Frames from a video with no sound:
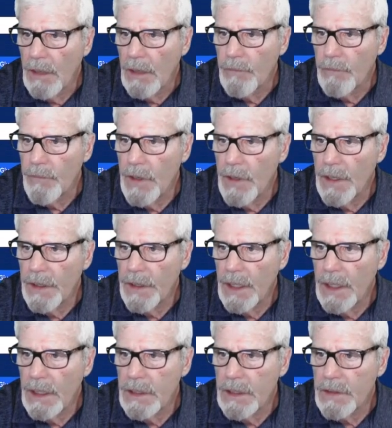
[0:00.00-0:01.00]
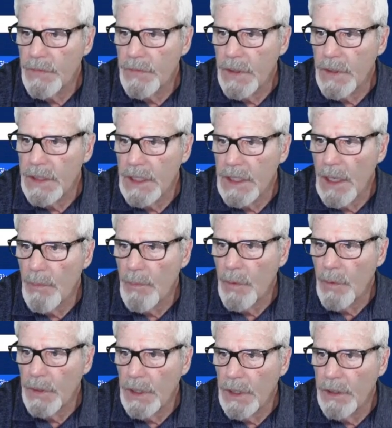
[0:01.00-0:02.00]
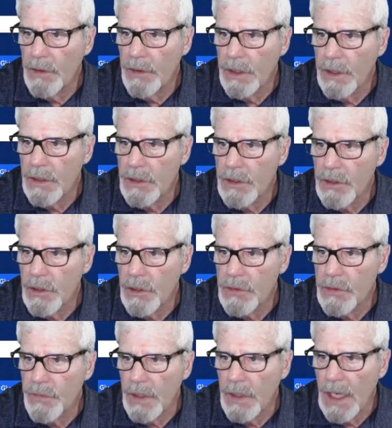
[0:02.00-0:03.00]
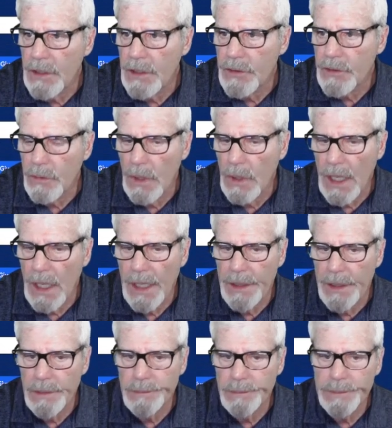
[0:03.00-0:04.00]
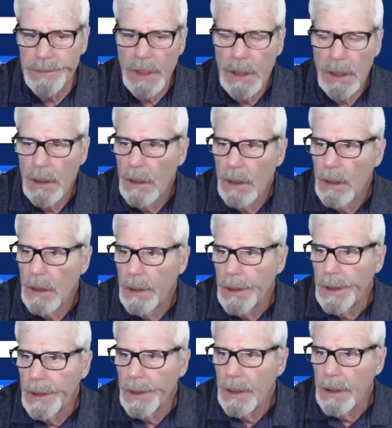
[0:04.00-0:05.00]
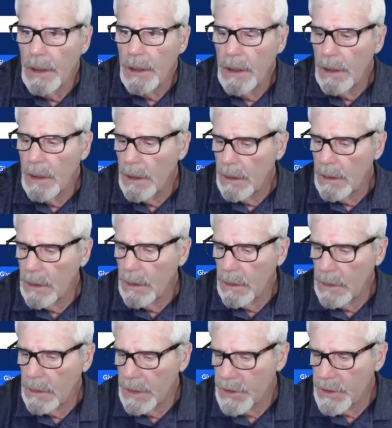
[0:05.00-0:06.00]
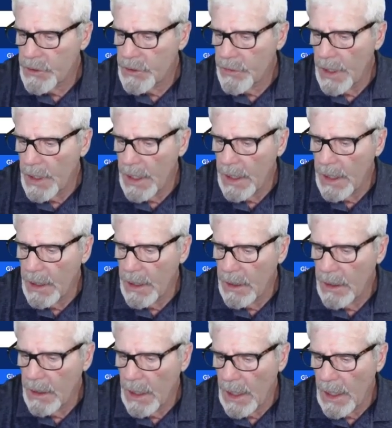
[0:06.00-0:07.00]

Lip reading: and free things. For example, here you can search for an actual item. Let's try